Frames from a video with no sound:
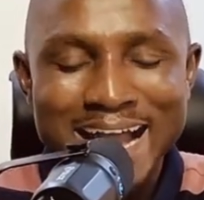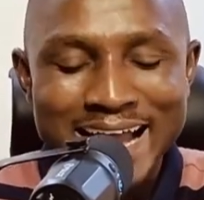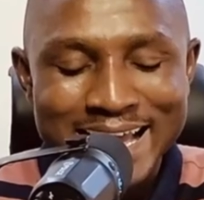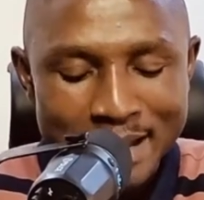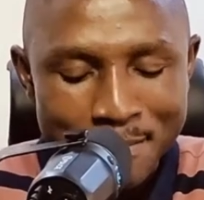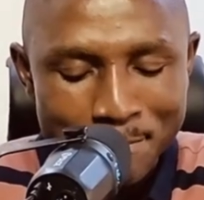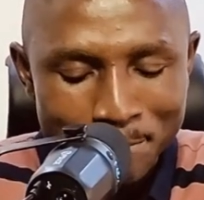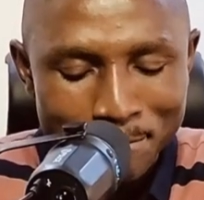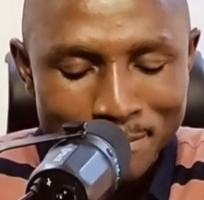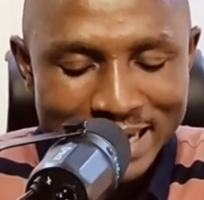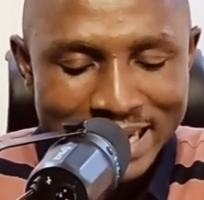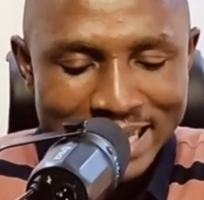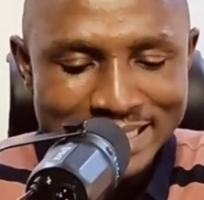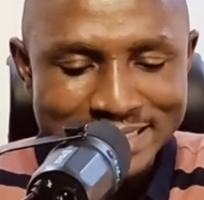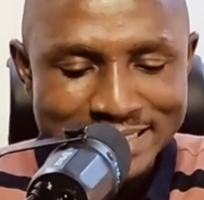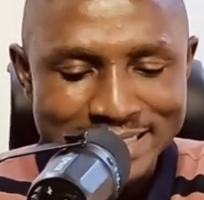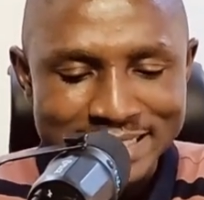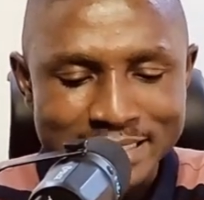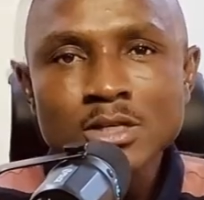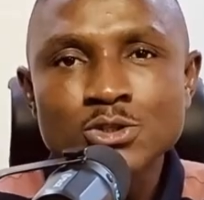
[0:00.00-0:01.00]
I am
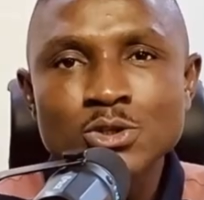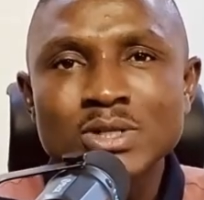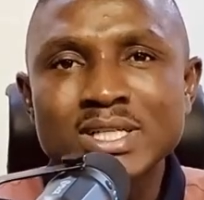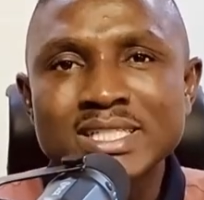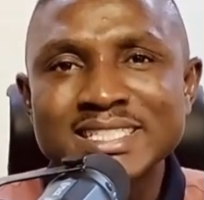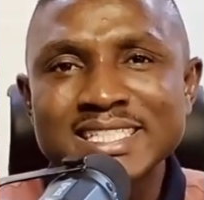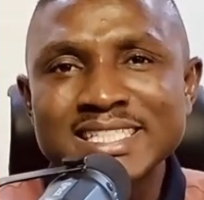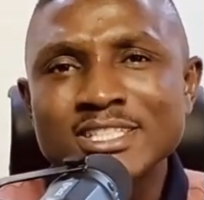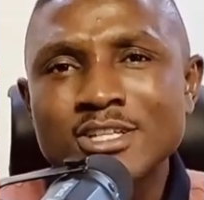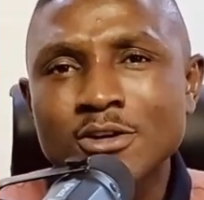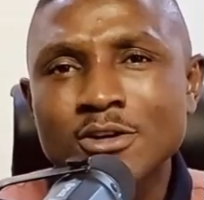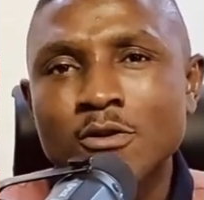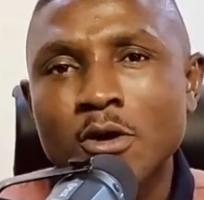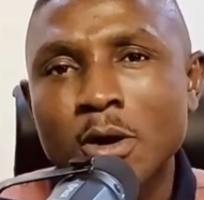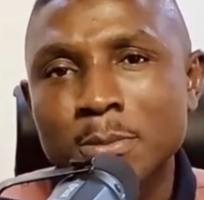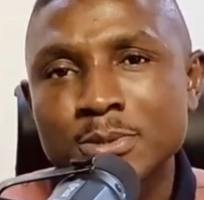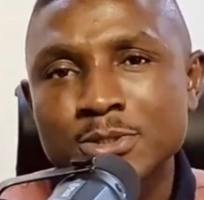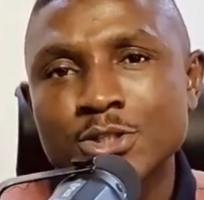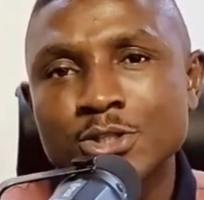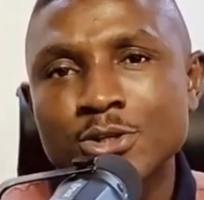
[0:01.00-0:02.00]
planted. So the season of
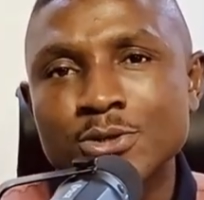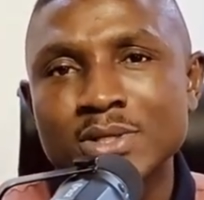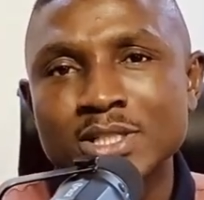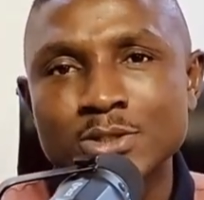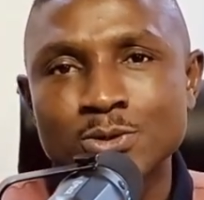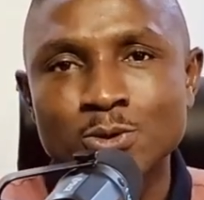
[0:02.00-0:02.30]
obscurity